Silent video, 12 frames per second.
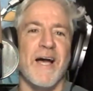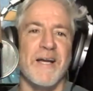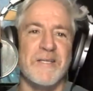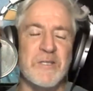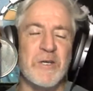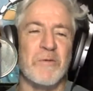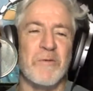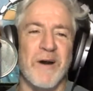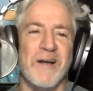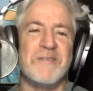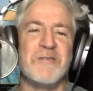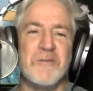I, I do.
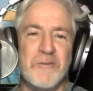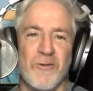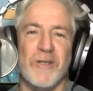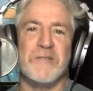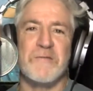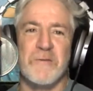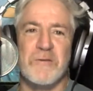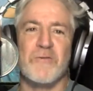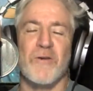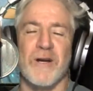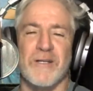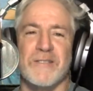I do trust food
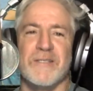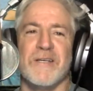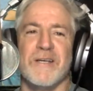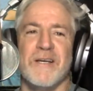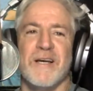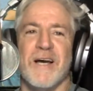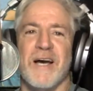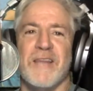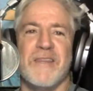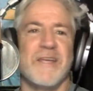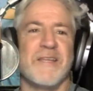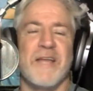trucks. I
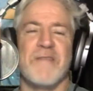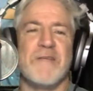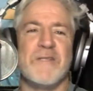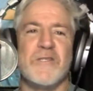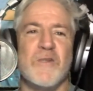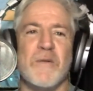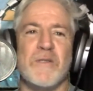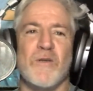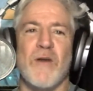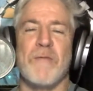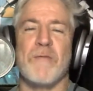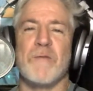think that I've eaten so much
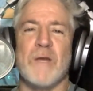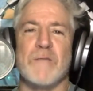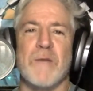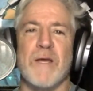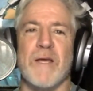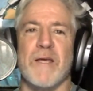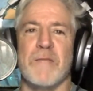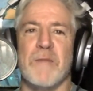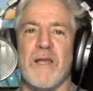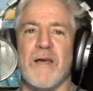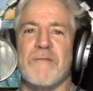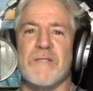crap of, as my in
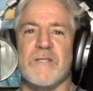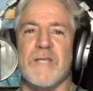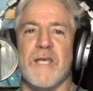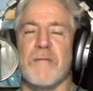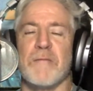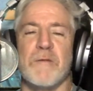my life as a stand-up